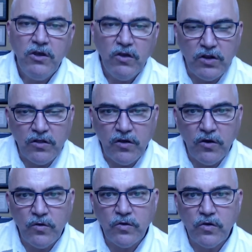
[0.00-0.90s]
You need
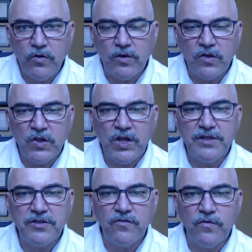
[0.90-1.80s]
those who can
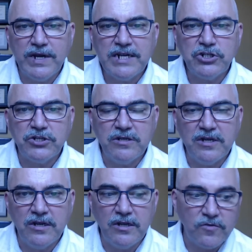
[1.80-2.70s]
set the direction
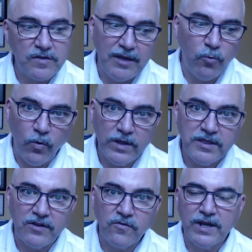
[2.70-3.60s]
and understand what
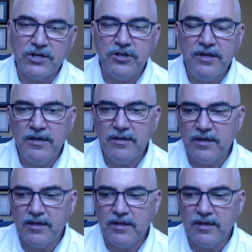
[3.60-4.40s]
that direction is, and then